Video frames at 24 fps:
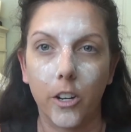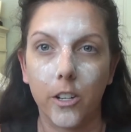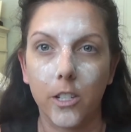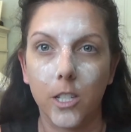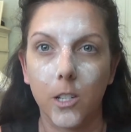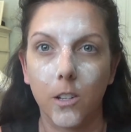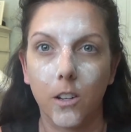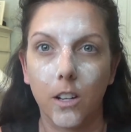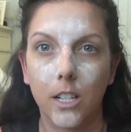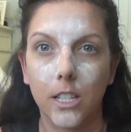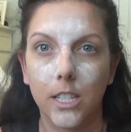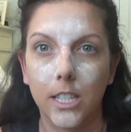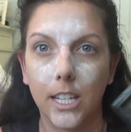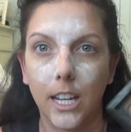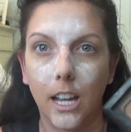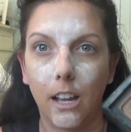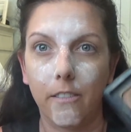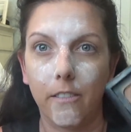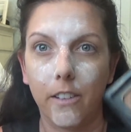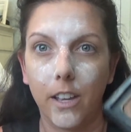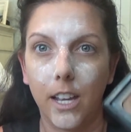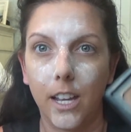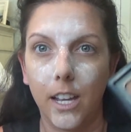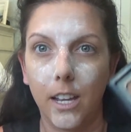As you can see,
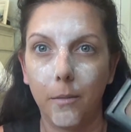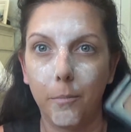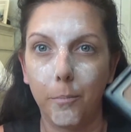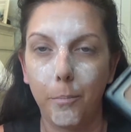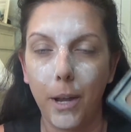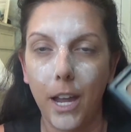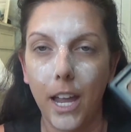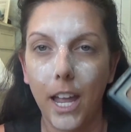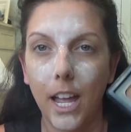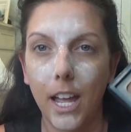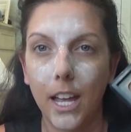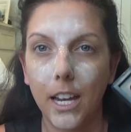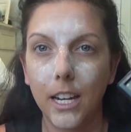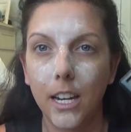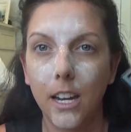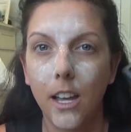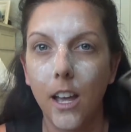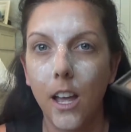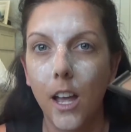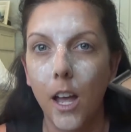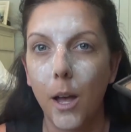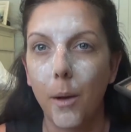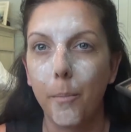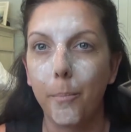I've hit pan,
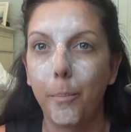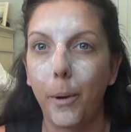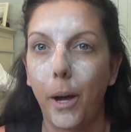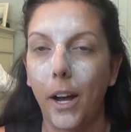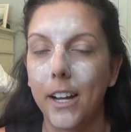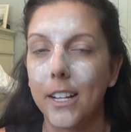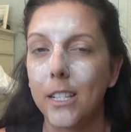but